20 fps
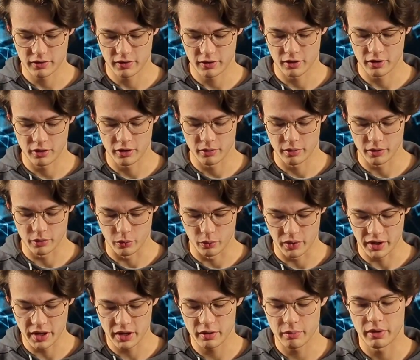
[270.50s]
feel a little bit
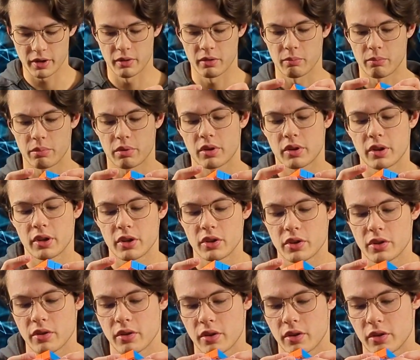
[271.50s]
weak, but I'm pretty
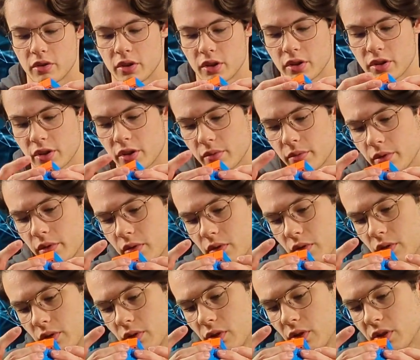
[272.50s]
sure they're
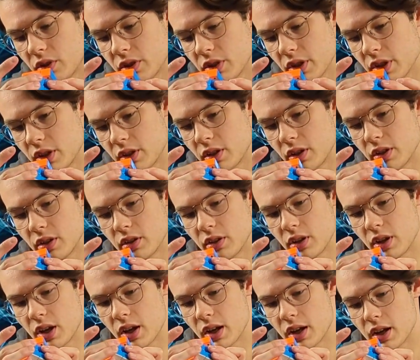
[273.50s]
adjustable. It looks like it,
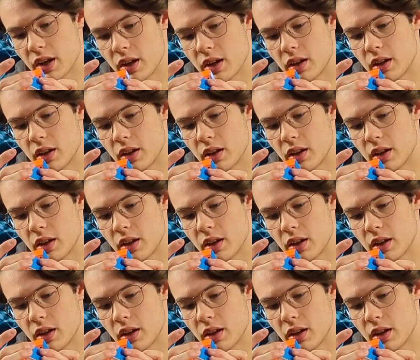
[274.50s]
yeah.